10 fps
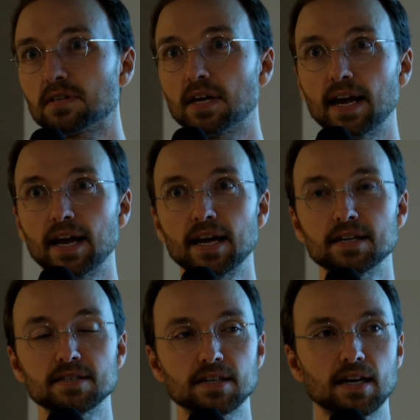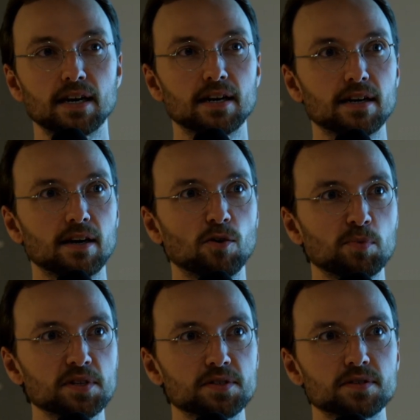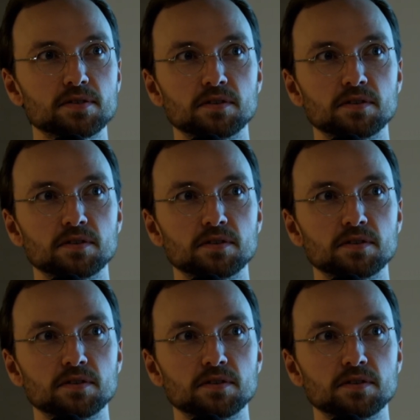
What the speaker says: and Opus